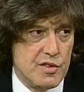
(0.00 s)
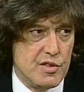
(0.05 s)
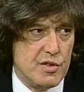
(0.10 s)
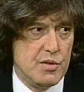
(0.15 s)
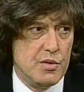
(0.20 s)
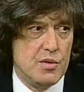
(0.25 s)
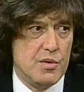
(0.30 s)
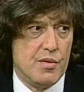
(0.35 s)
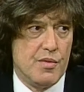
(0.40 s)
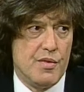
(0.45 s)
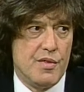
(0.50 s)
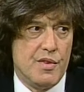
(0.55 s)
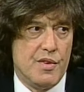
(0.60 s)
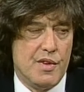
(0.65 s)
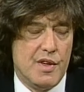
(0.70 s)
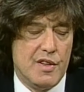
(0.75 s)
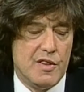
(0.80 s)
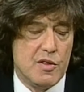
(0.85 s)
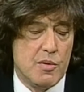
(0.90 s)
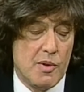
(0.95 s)
too
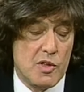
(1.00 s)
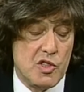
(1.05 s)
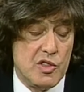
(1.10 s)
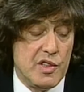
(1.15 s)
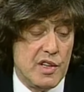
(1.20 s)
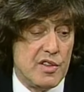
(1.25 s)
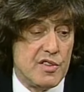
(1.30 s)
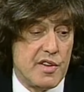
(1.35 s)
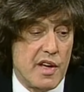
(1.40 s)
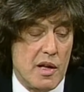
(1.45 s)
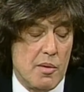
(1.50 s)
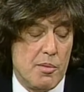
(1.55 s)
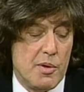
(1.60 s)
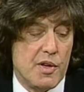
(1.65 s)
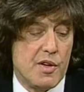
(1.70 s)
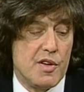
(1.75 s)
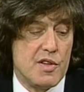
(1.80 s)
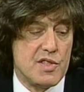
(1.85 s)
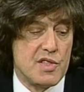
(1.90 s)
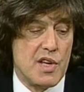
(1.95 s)
in too much detail,
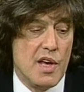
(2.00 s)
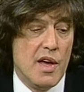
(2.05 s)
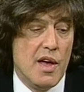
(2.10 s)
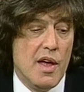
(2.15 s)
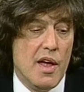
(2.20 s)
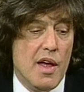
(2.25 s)
because